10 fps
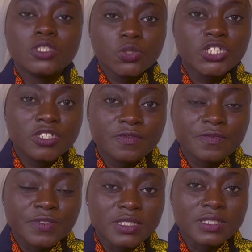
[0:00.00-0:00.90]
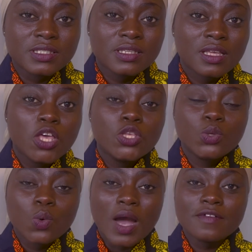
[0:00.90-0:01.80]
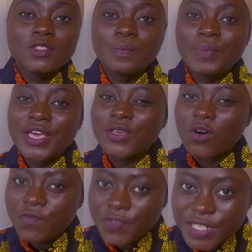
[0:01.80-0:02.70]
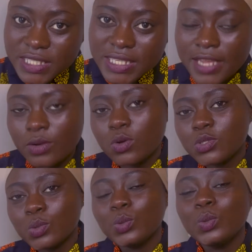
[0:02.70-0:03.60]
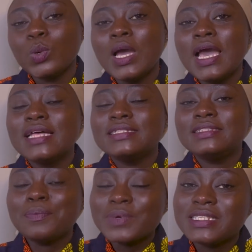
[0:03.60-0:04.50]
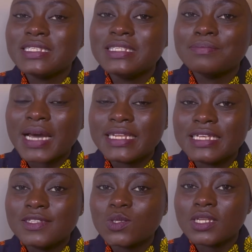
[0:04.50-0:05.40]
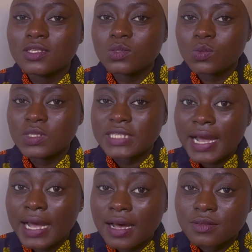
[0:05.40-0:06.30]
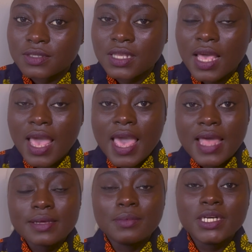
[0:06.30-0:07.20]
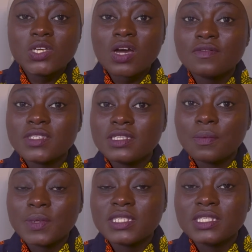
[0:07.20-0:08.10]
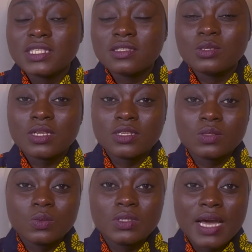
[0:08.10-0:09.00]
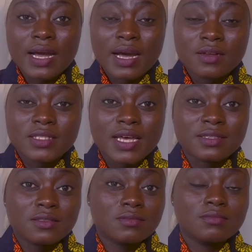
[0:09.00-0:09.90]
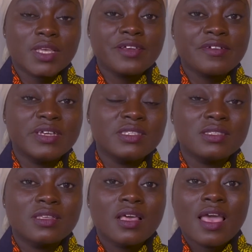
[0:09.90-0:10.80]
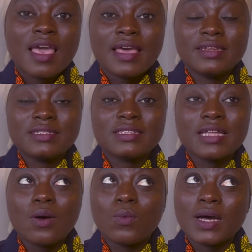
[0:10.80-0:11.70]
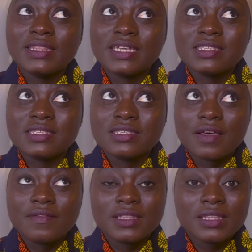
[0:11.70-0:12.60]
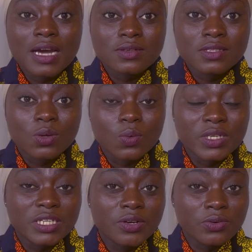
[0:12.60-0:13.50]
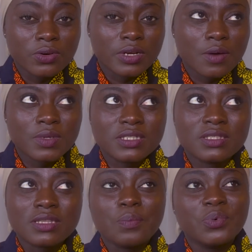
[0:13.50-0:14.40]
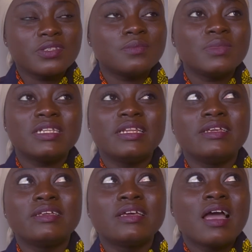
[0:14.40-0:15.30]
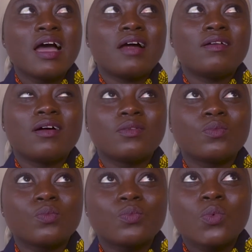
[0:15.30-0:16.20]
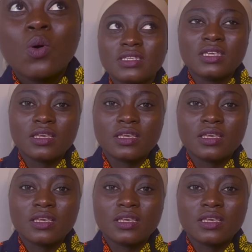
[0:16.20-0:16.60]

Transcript: tuition fees, you have to pay your fees and also deposit money into the school's account. And the money you have to deposit into the school's account has increased, and it's now one hundred thirty-seven thousand Norwegian kroner, which is approximately around fourteen K